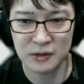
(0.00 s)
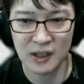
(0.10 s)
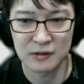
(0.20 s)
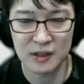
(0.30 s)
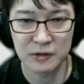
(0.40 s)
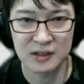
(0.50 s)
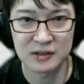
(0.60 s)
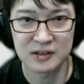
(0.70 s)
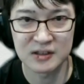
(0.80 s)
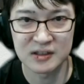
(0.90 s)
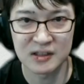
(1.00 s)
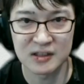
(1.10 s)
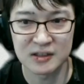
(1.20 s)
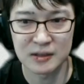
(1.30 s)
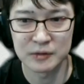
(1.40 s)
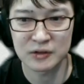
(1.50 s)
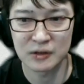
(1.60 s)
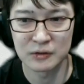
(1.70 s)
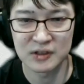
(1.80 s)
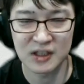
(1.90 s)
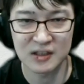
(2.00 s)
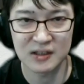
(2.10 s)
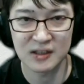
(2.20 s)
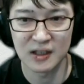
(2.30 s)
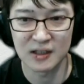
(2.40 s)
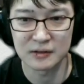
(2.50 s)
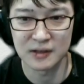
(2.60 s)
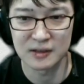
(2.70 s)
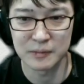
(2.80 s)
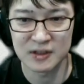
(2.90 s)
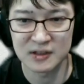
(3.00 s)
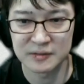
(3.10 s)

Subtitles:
So this is the basic flow of our recommendation system.